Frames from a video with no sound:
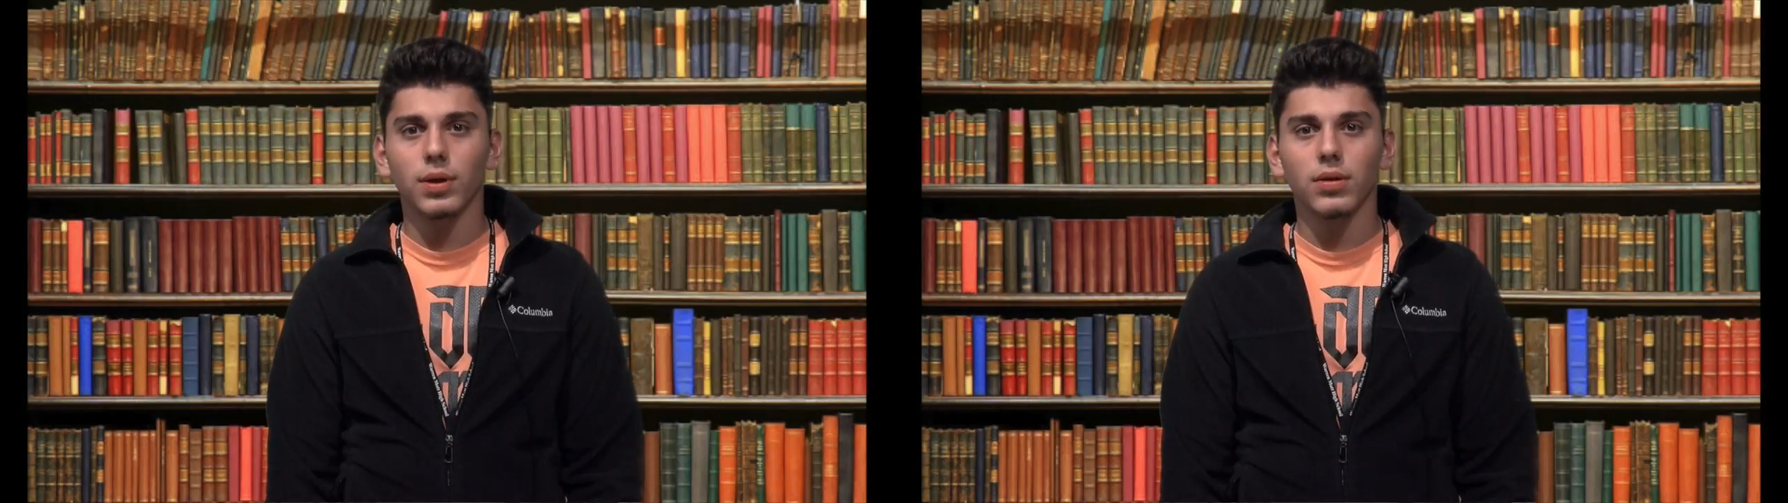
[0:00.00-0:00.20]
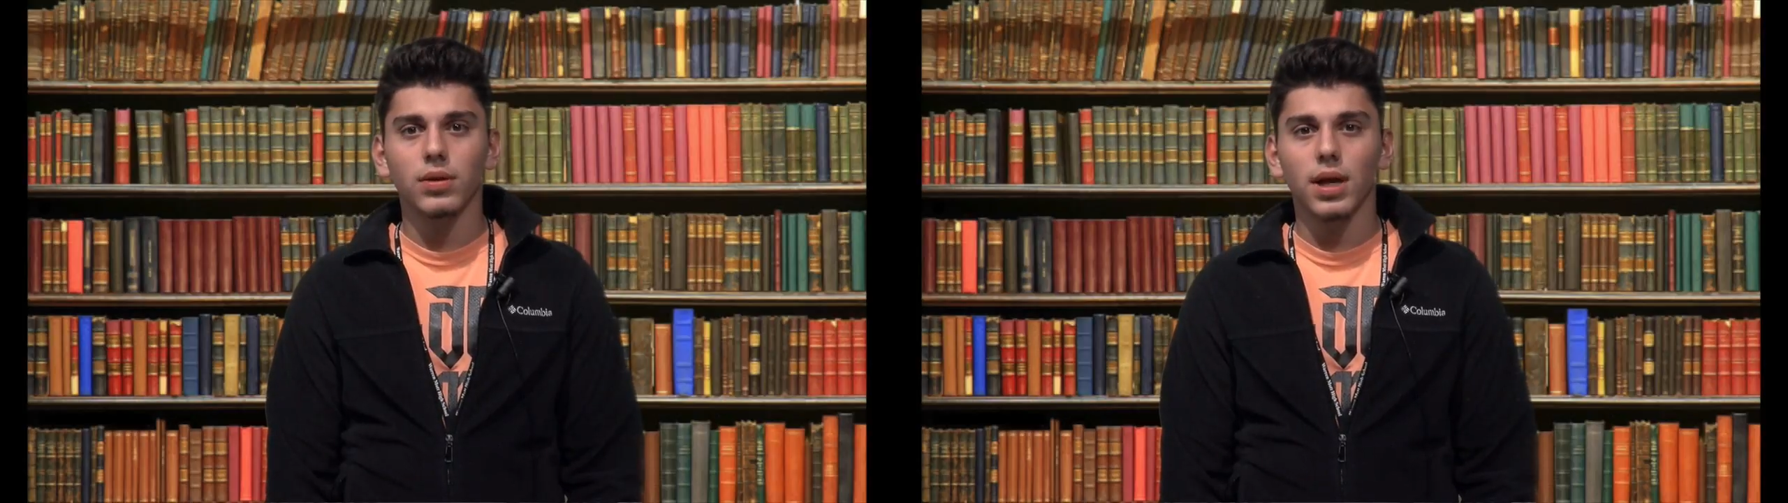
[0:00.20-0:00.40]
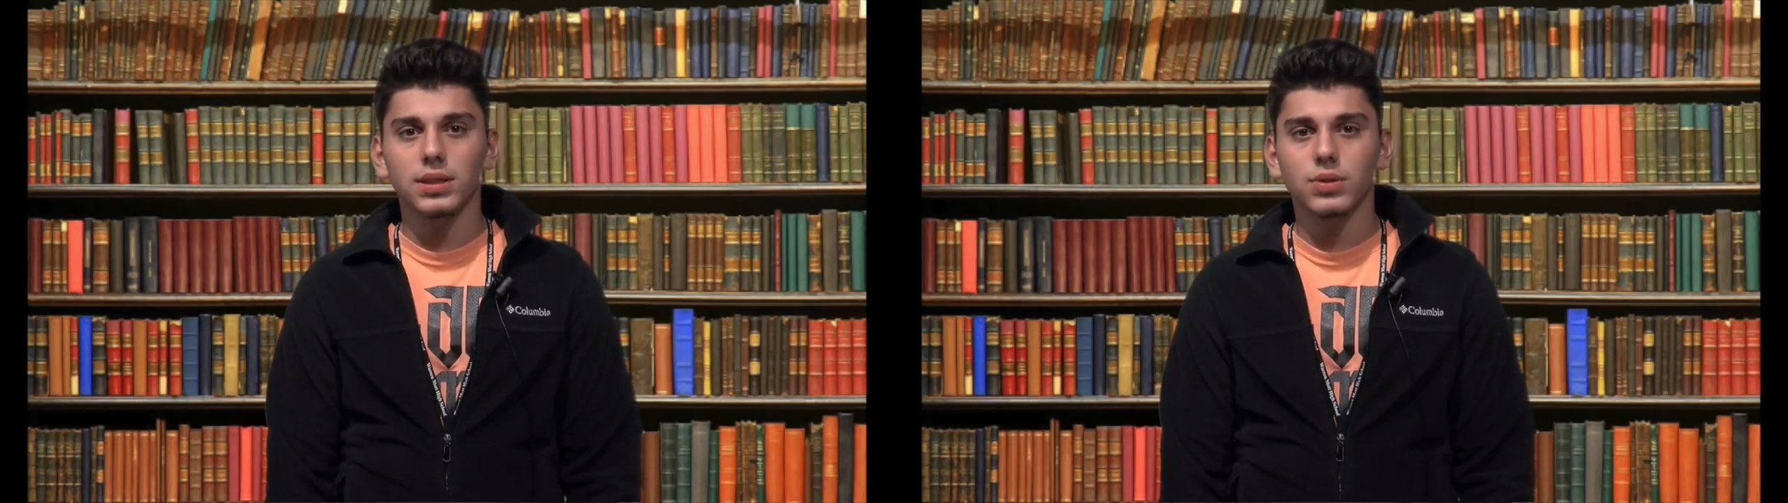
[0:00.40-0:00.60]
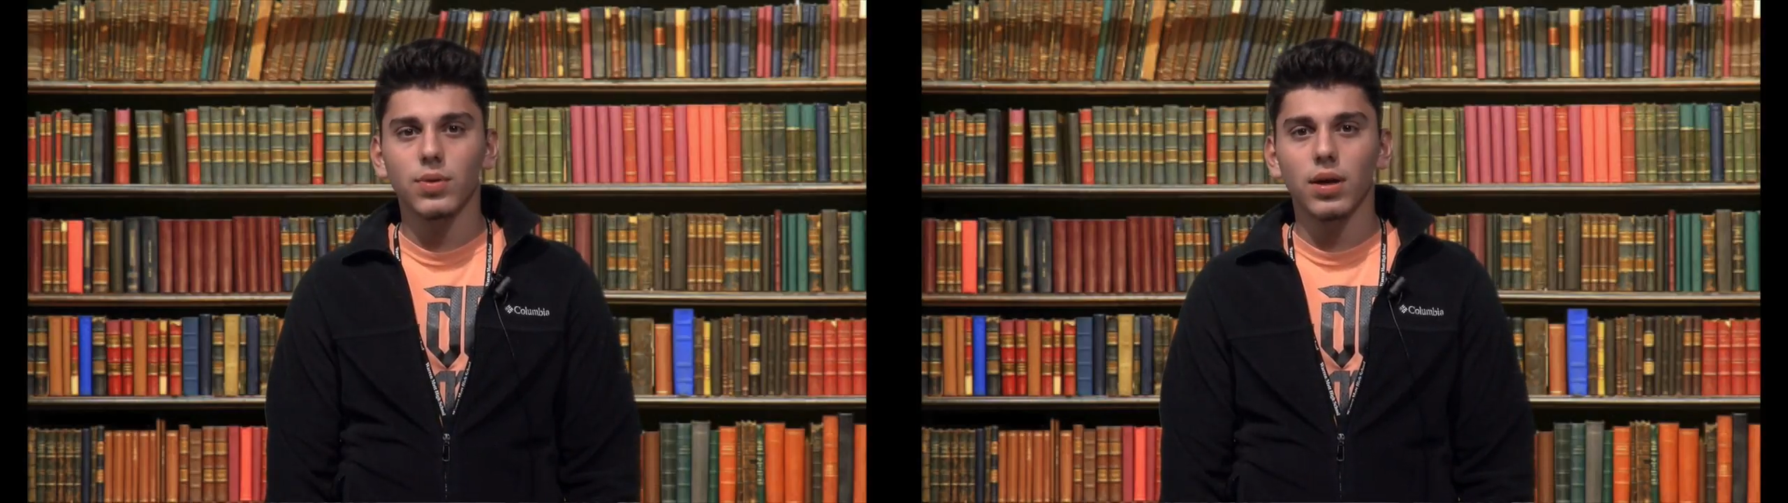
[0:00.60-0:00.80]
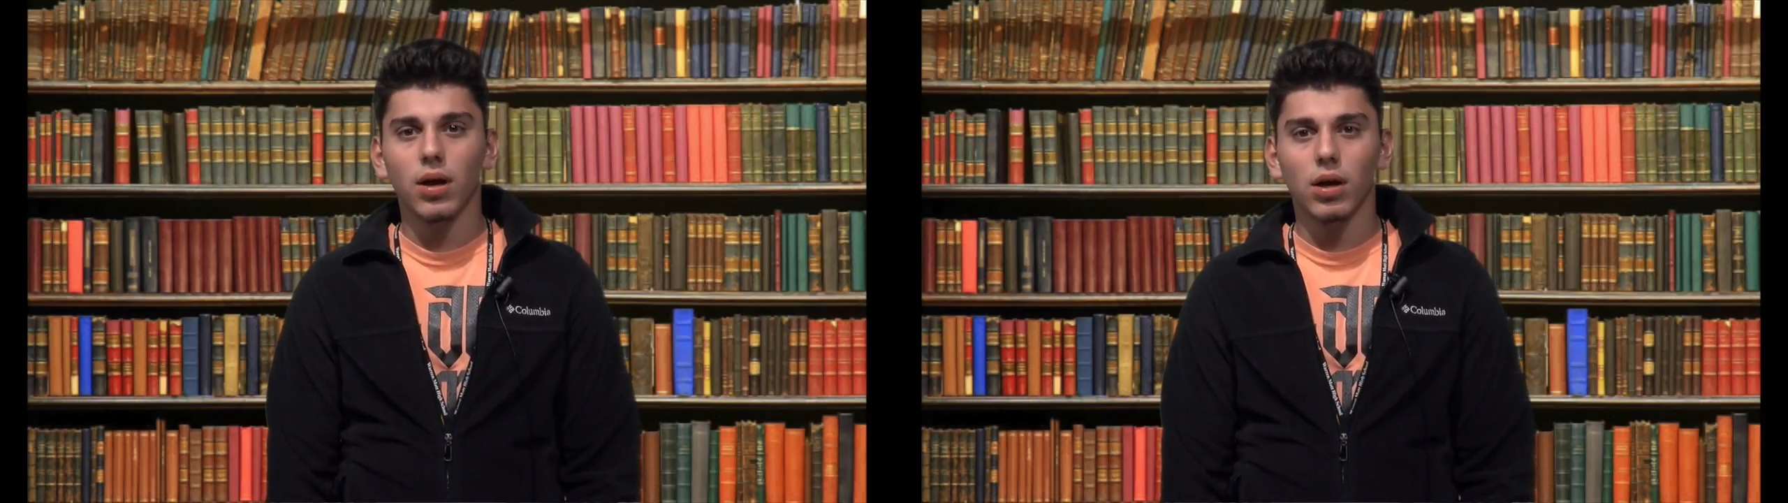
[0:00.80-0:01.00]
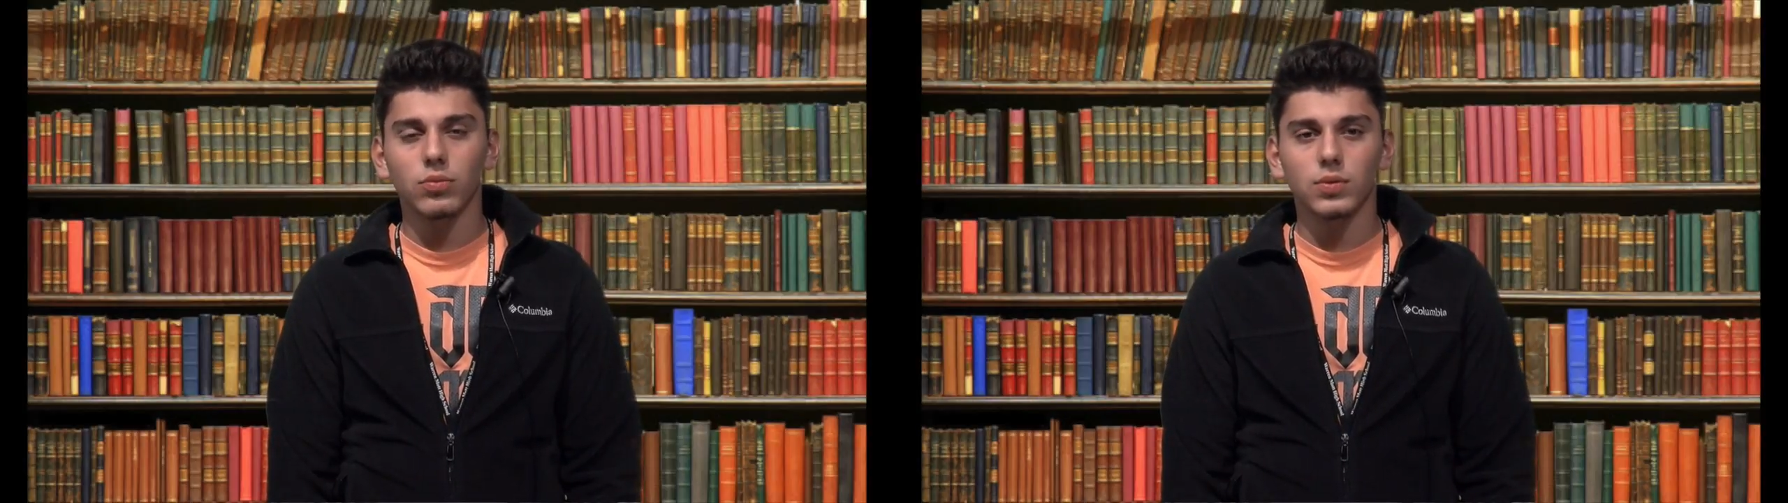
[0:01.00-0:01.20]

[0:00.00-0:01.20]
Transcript: begin next week on